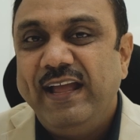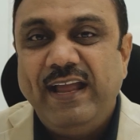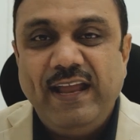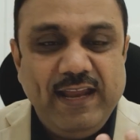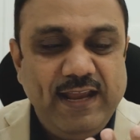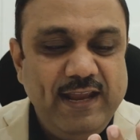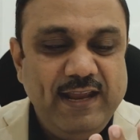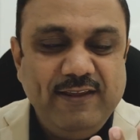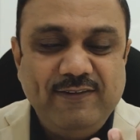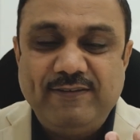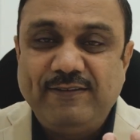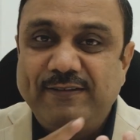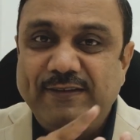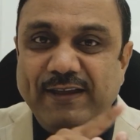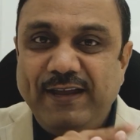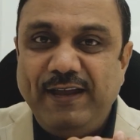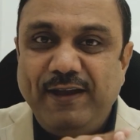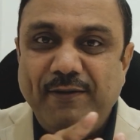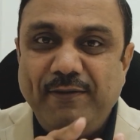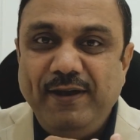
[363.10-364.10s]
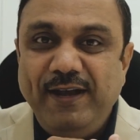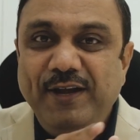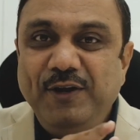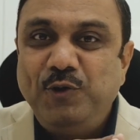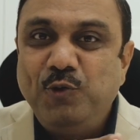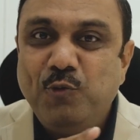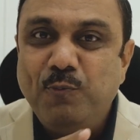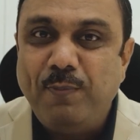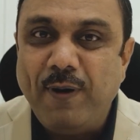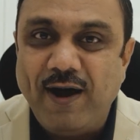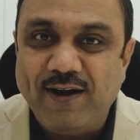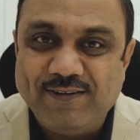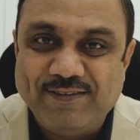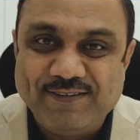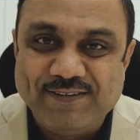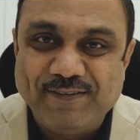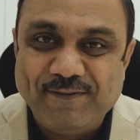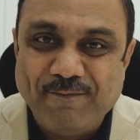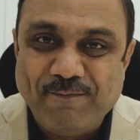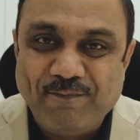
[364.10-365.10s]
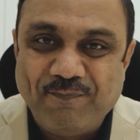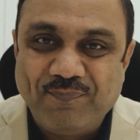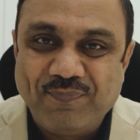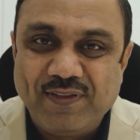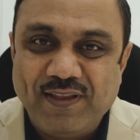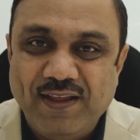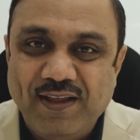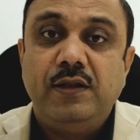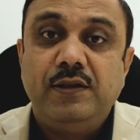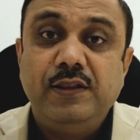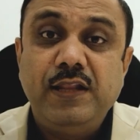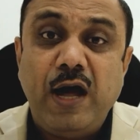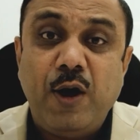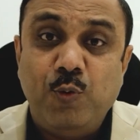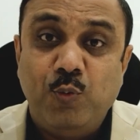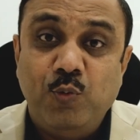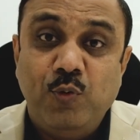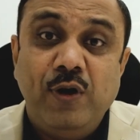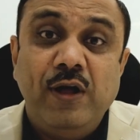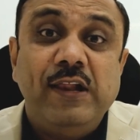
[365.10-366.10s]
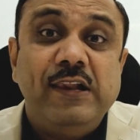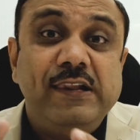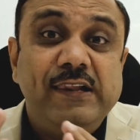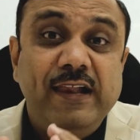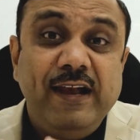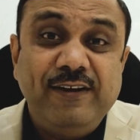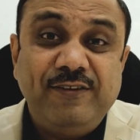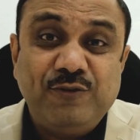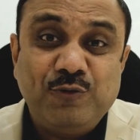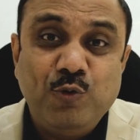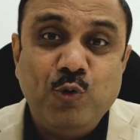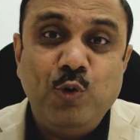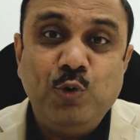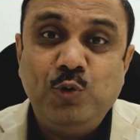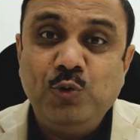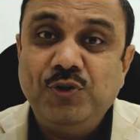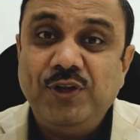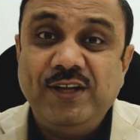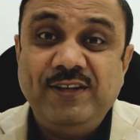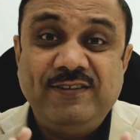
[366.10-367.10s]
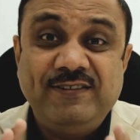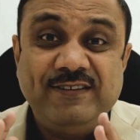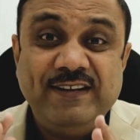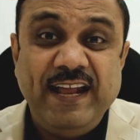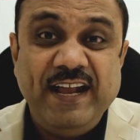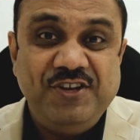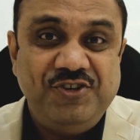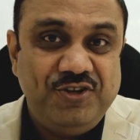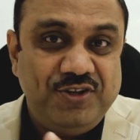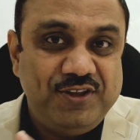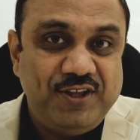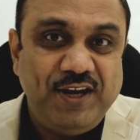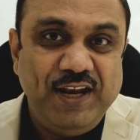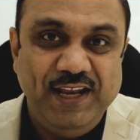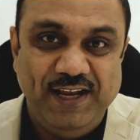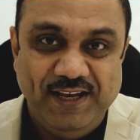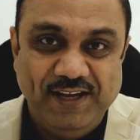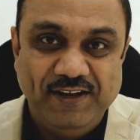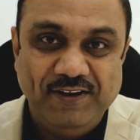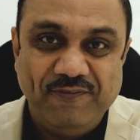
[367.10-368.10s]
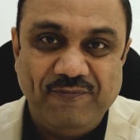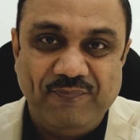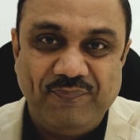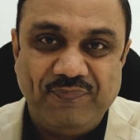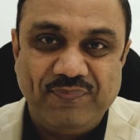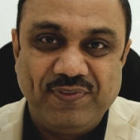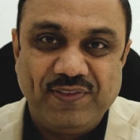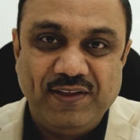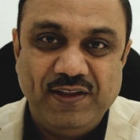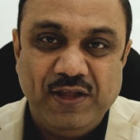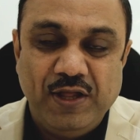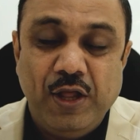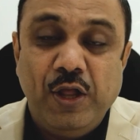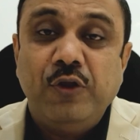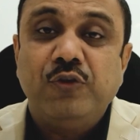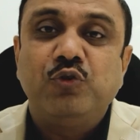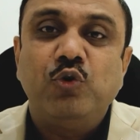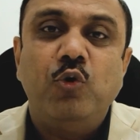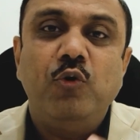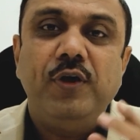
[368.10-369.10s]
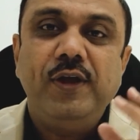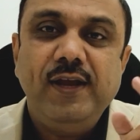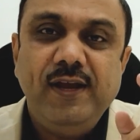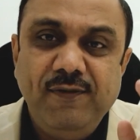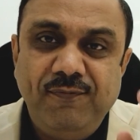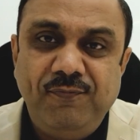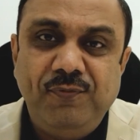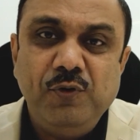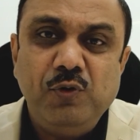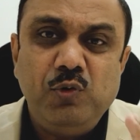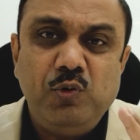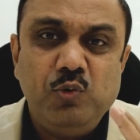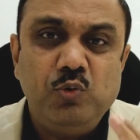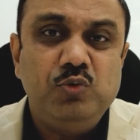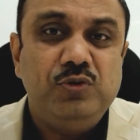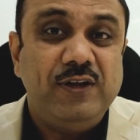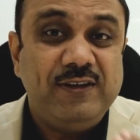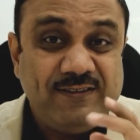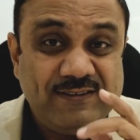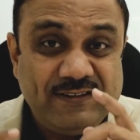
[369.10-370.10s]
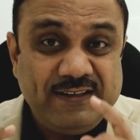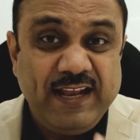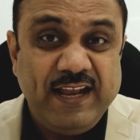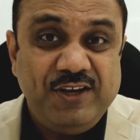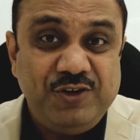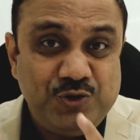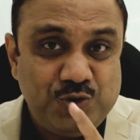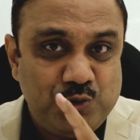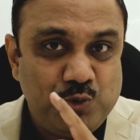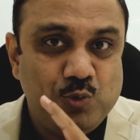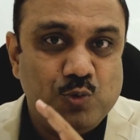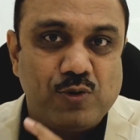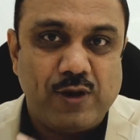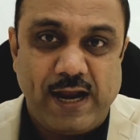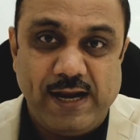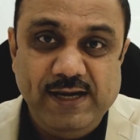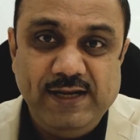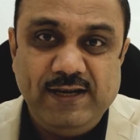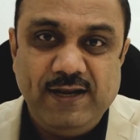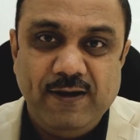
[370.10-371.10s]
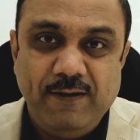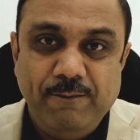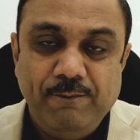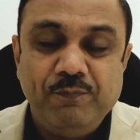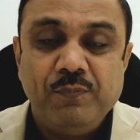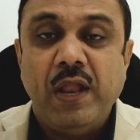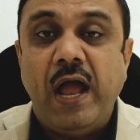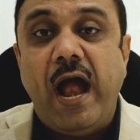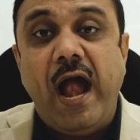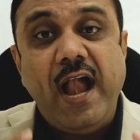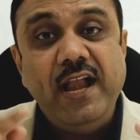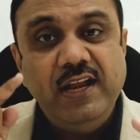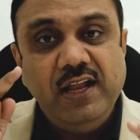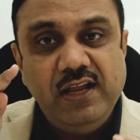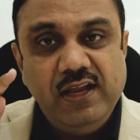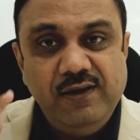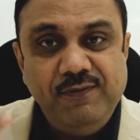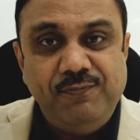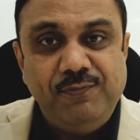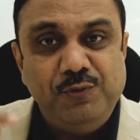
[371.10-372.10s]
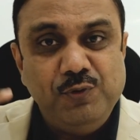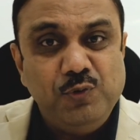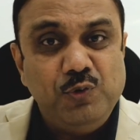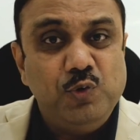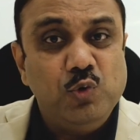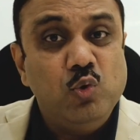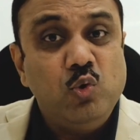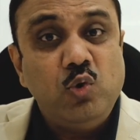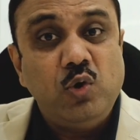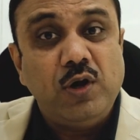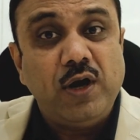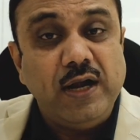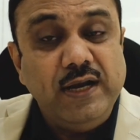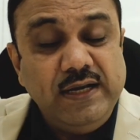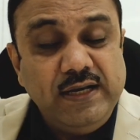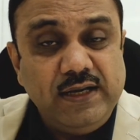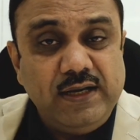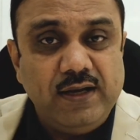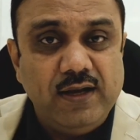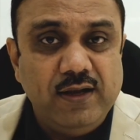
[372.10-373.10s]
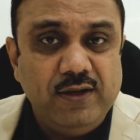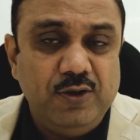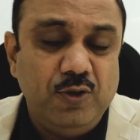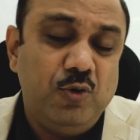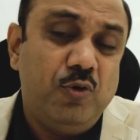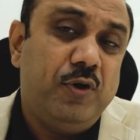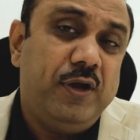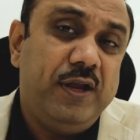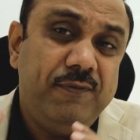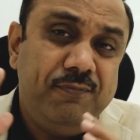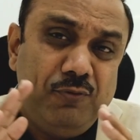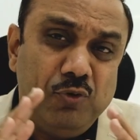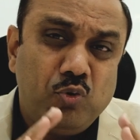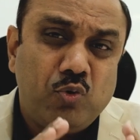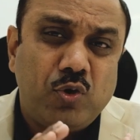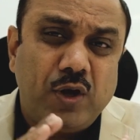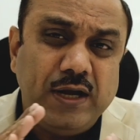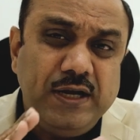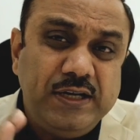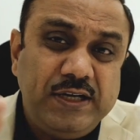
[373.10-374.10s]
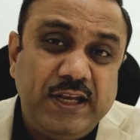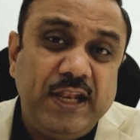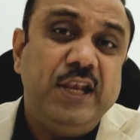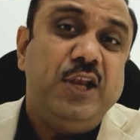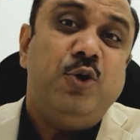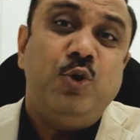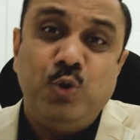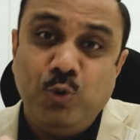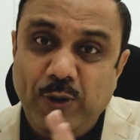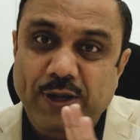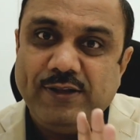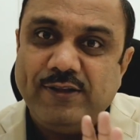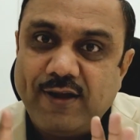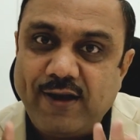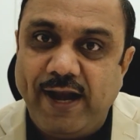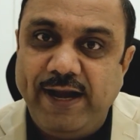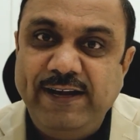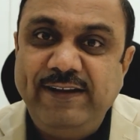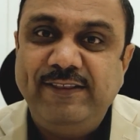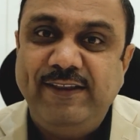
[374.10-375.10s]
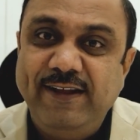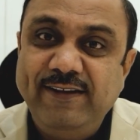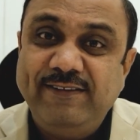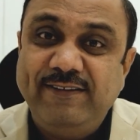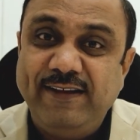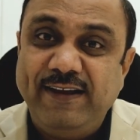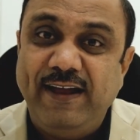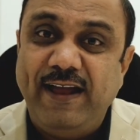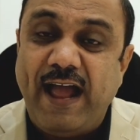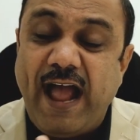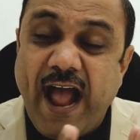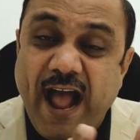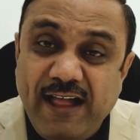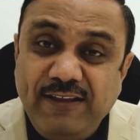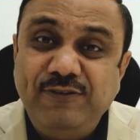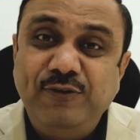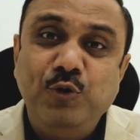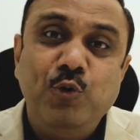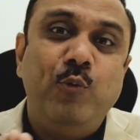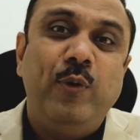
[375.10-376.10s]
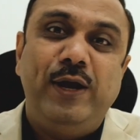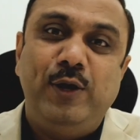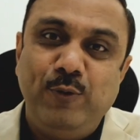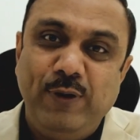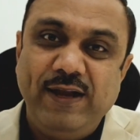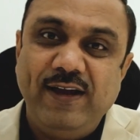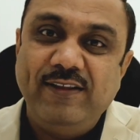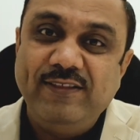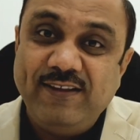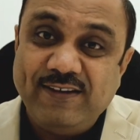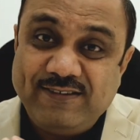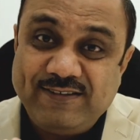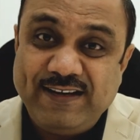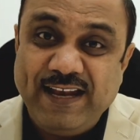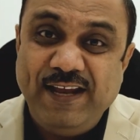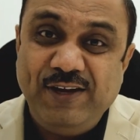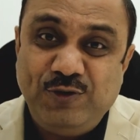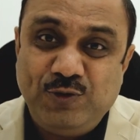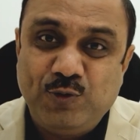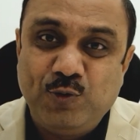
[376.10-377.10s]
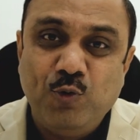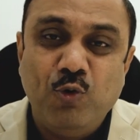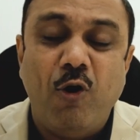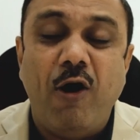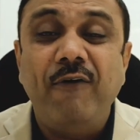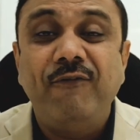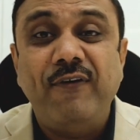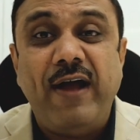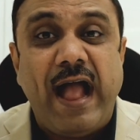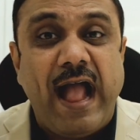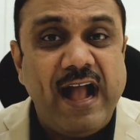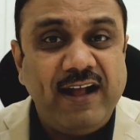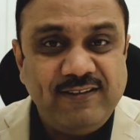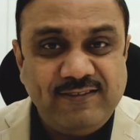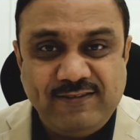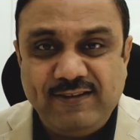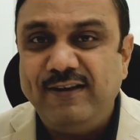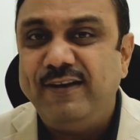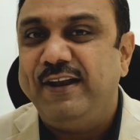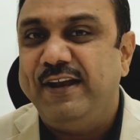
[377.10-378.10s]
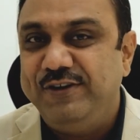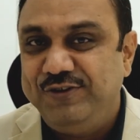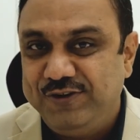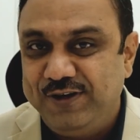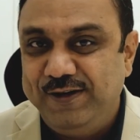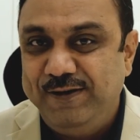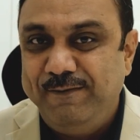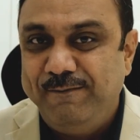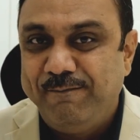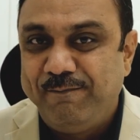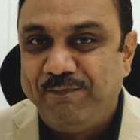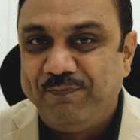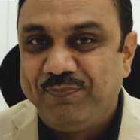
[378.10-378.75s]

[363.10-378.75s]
is in 2 parts. Now, let's go to the stage 3. So, if you do the stage 2 right, and if you do, if you continue doing the right things as you were doing in the stage 2 of acceleration,